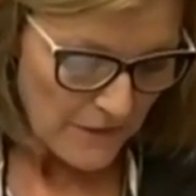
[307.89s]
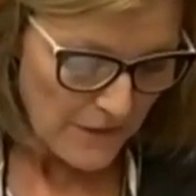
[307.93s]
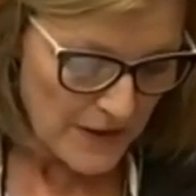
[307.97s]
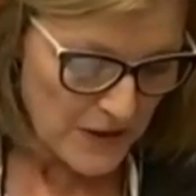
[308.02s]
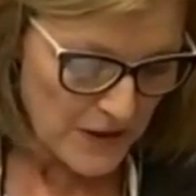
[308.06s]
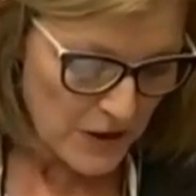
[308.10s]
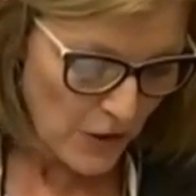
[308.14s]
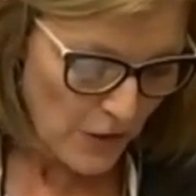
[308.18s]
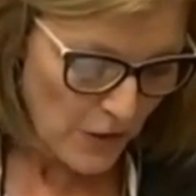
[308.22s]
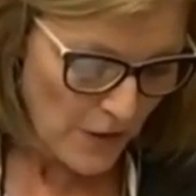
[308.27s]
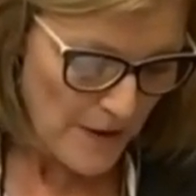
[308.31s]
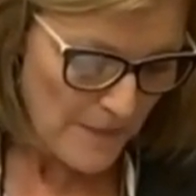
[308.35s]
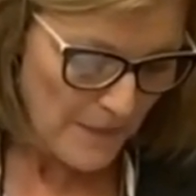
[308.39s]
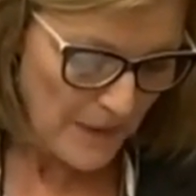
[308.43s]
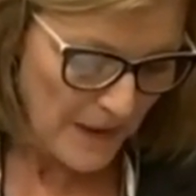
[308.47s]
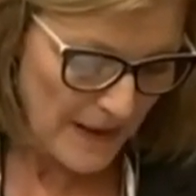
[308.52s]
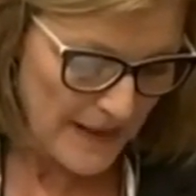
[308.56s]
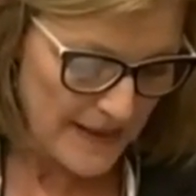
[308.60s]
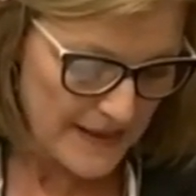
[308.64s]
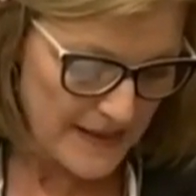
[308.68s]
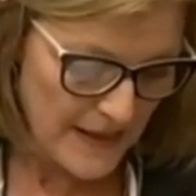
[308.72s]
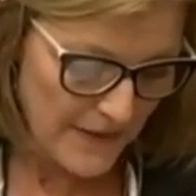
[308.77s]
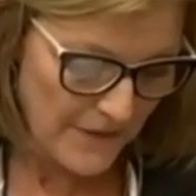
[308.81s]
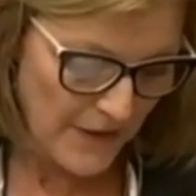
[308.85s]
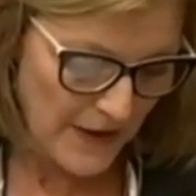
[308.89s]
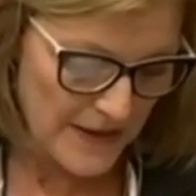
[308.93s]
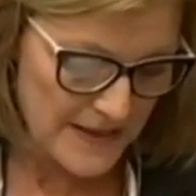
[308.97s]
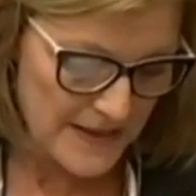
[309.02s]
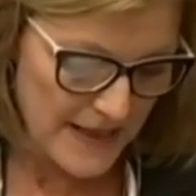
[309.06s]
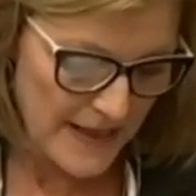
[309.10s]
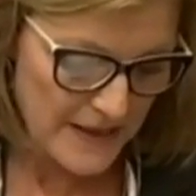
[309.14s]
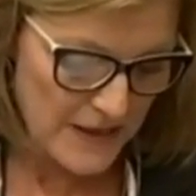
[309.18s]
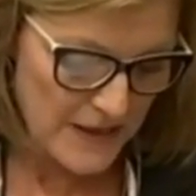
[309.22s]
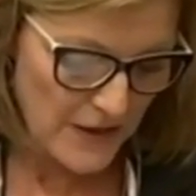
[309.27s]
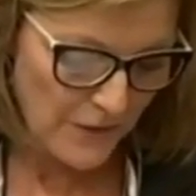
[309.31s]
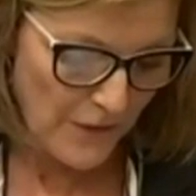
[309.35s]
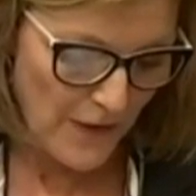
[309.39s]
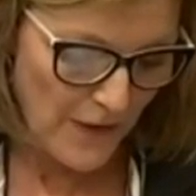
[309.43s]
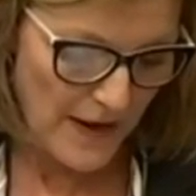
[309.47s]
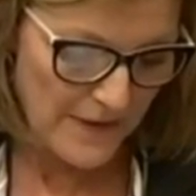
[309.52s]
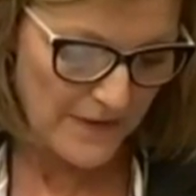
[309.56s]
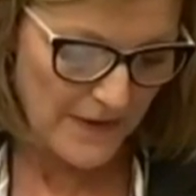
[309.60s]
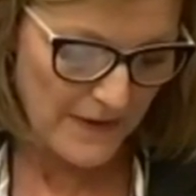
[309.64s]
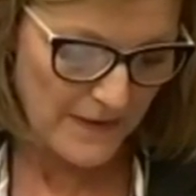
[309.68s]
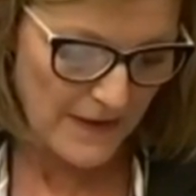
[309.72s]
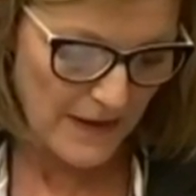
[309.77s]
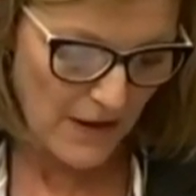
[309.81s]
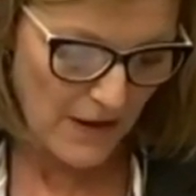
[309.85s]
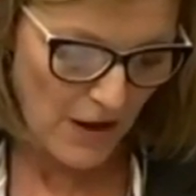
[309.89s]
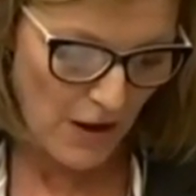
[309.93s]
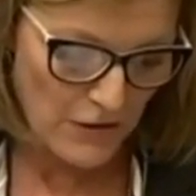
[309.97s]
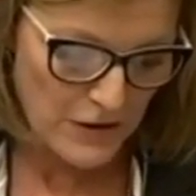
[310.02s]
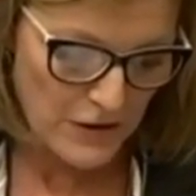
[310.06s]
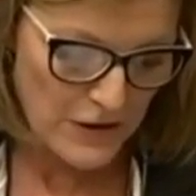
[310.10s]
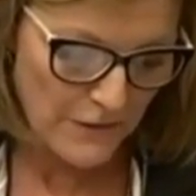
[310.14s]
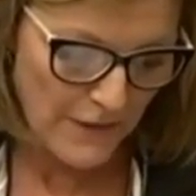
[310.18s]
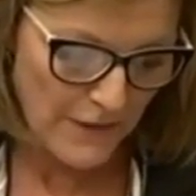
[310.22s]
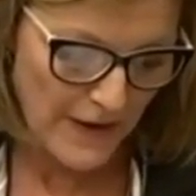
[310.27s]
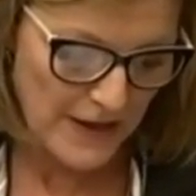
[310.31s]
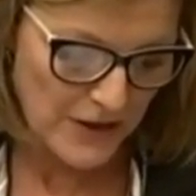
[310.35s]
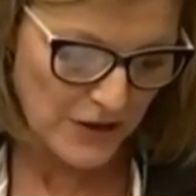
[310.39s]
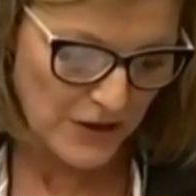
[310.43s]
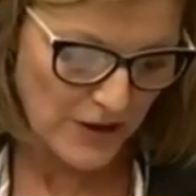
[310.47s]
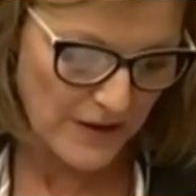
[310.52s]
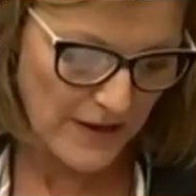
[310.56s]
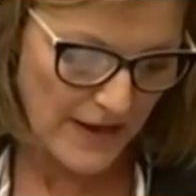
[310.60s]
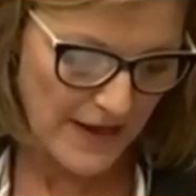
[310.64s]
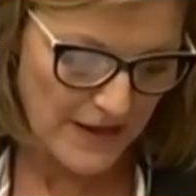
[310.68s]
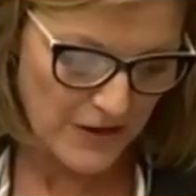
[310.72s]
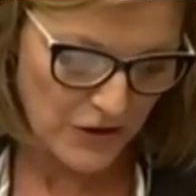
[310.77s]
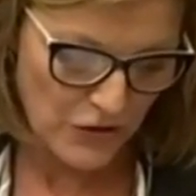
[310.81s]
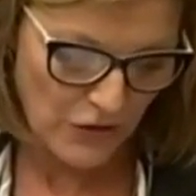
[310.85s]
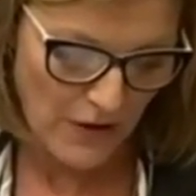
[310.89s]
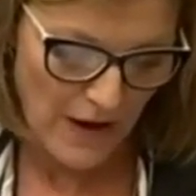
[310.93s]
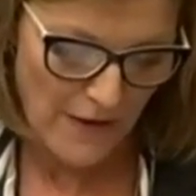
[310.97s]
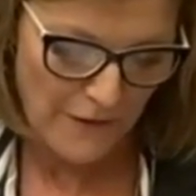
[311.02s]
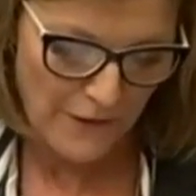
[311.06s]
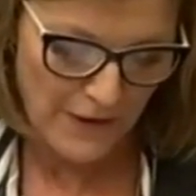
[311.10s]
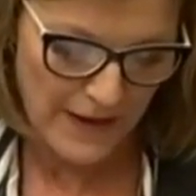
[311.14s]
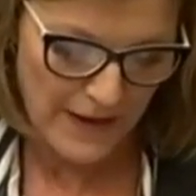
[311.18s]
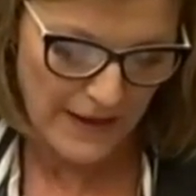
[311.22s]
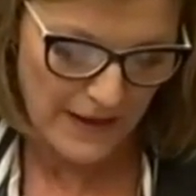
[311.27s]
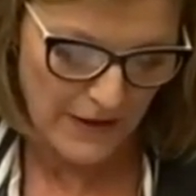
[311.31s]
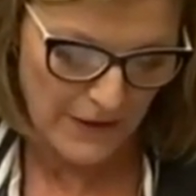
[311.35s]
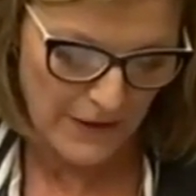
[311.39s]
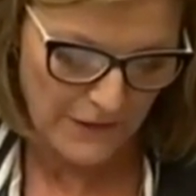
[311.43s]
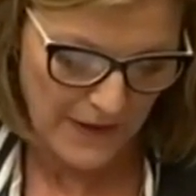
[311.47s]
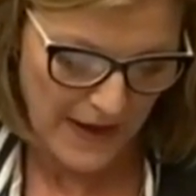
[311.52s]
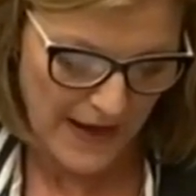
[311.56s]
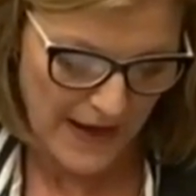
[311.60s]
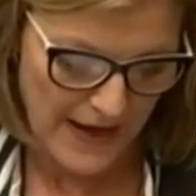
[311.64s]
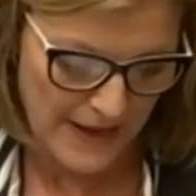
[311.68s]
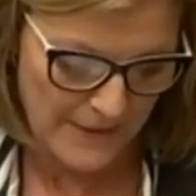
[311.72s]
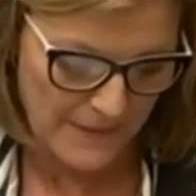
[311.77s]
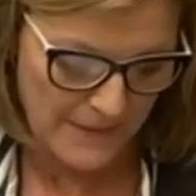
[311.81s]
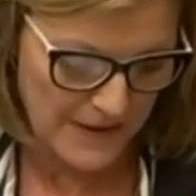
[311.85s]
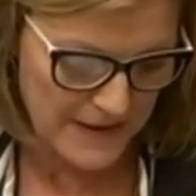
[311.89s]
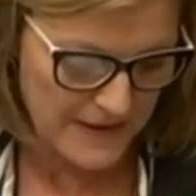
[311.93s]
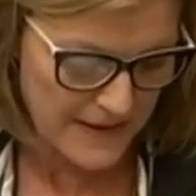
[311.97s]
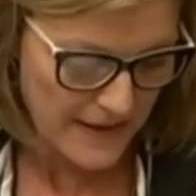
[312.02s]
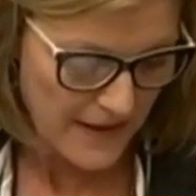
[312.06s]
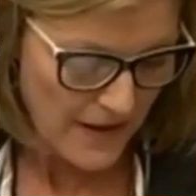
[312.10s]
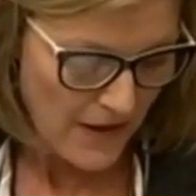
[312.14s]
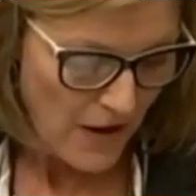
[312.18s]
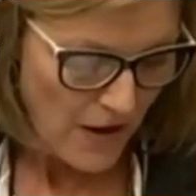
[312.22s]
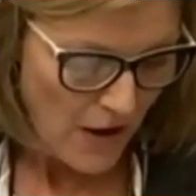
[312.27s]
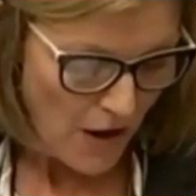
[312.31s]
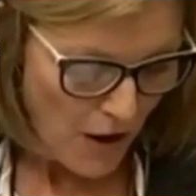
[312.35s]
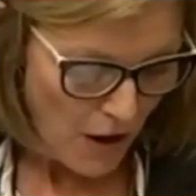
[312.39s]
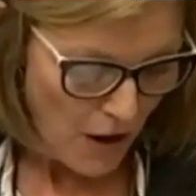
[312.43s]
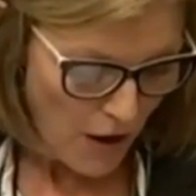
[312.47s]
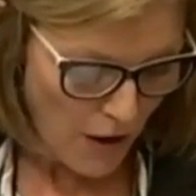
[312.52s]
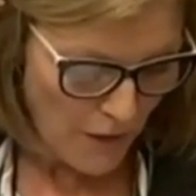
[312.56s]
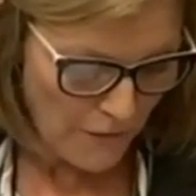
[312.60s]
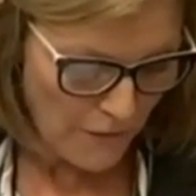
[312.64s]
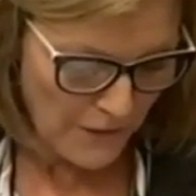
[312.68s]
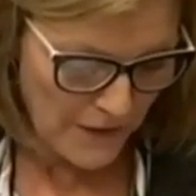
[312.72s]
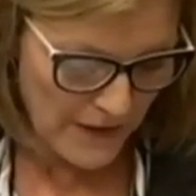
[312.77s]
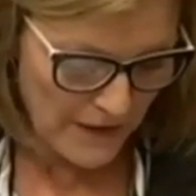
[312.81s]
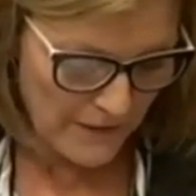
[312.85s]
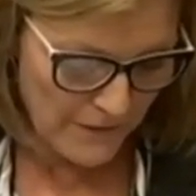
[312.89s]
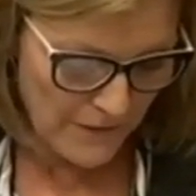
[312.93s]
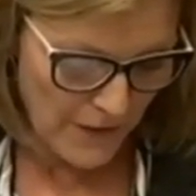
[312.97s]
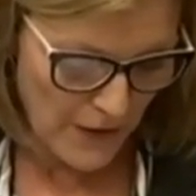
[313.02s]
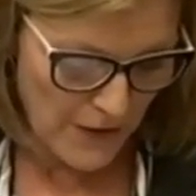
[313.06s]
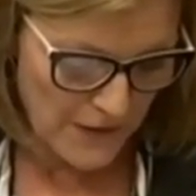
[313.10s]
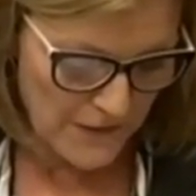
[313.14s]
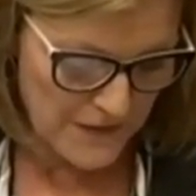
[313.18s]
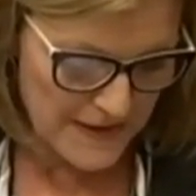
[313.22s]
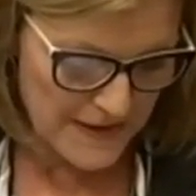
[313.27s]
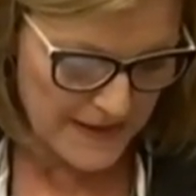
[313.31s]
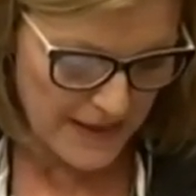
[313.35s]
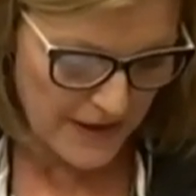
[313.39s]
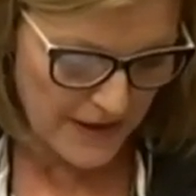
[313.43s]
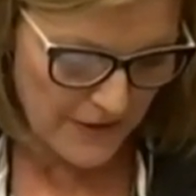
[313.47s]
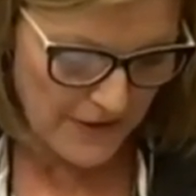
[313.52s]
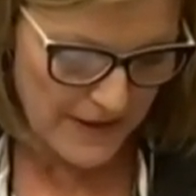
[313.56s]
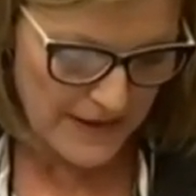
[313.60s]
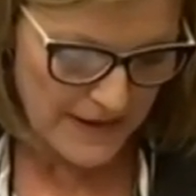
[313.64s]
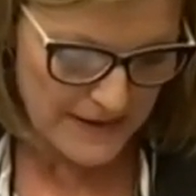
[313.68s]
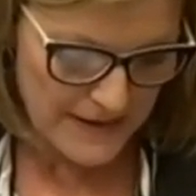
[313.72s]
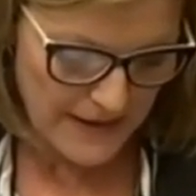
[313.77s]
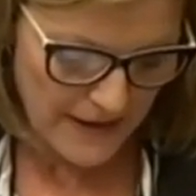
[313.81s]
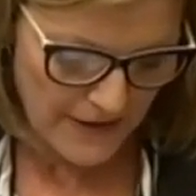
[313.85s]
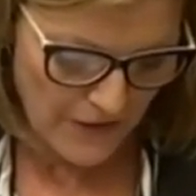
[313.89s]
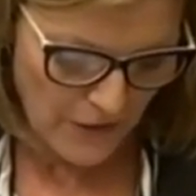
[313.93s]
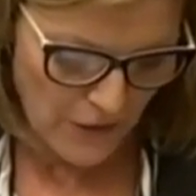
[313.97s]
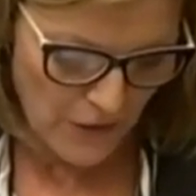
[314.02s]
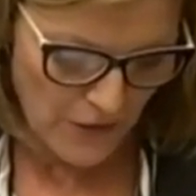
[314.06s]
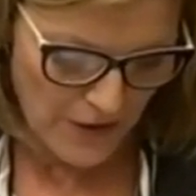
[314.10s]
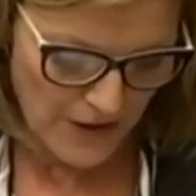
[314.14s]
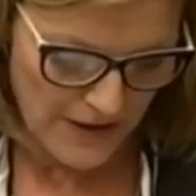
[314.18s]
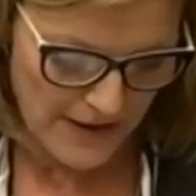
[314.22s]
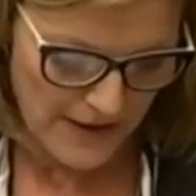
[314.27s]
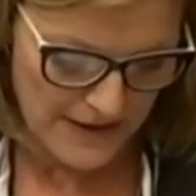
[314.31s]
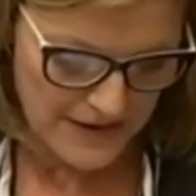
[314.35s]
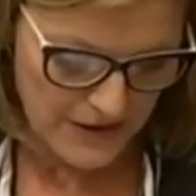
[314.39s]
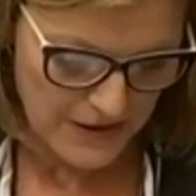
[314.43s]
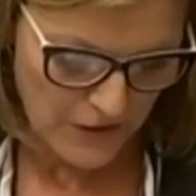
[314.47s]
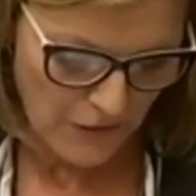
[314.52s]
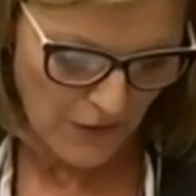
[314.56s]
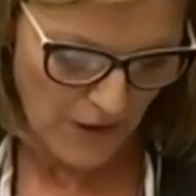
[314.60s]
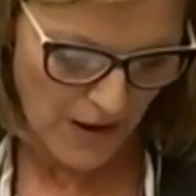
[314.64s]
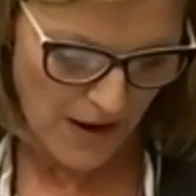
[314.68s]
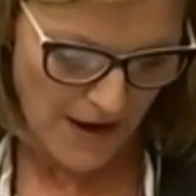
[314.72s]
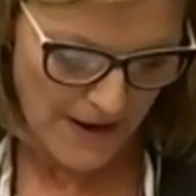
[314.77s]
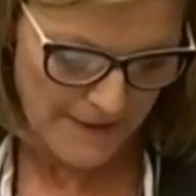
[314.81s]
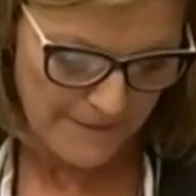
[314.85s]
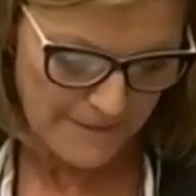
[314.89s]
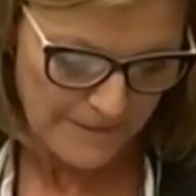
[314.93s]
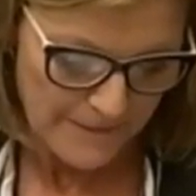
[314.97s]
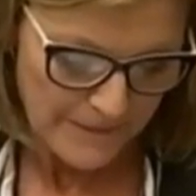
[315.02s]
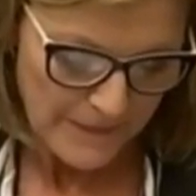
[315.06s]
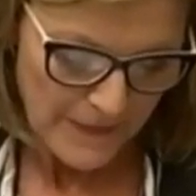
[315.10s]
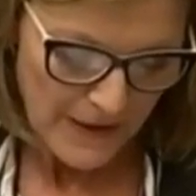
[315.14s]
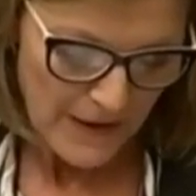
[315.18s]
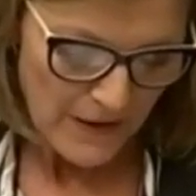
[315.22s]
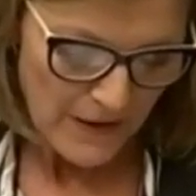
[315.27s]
Victoria Police have identified that the cultivation and trafficking of cannabis often involves serious and organised crime.